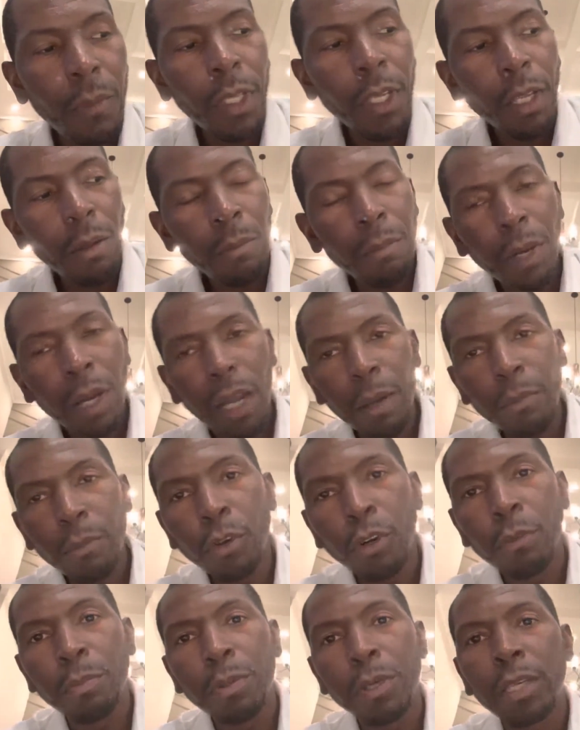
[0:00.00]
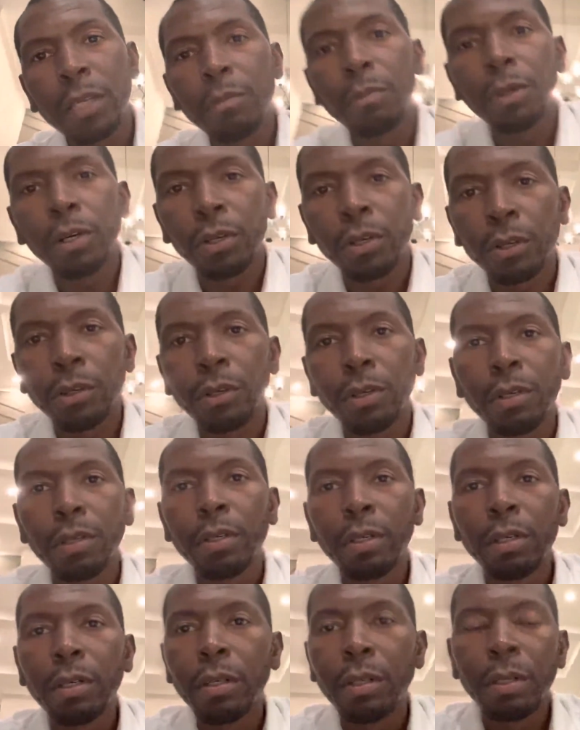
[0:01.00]
and buy more peanut butter
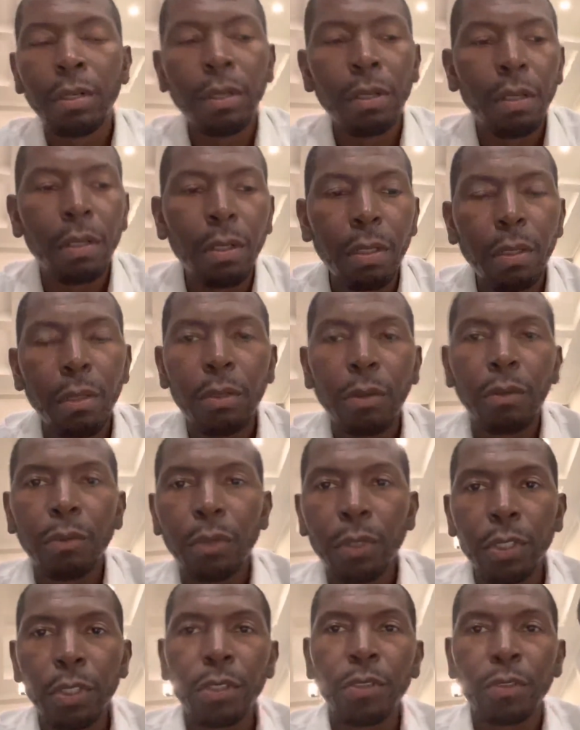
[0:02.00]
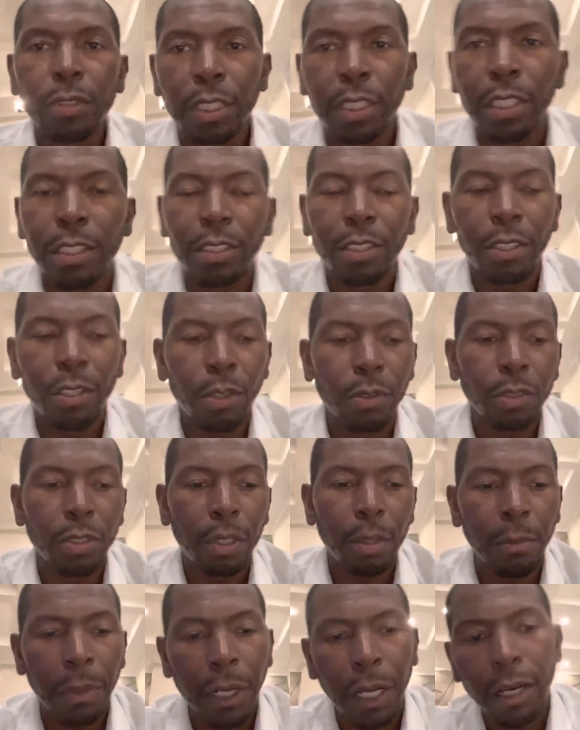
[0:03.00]
when yours gets low
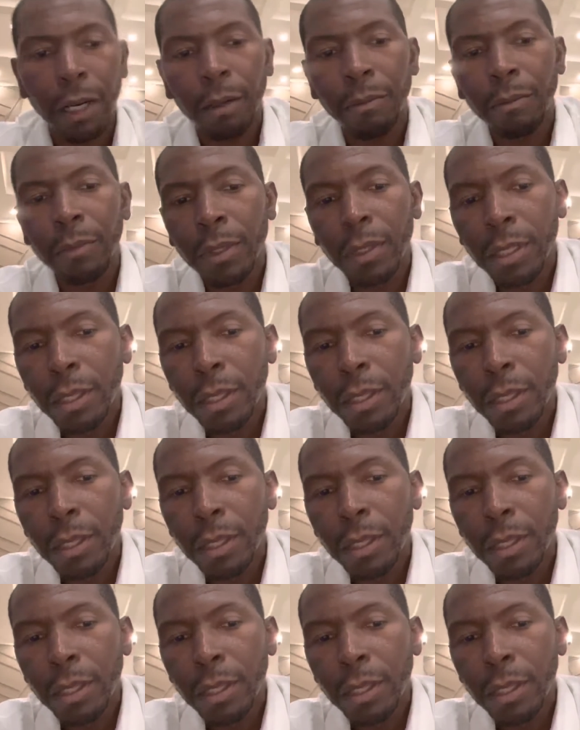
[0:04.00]
to the bottom.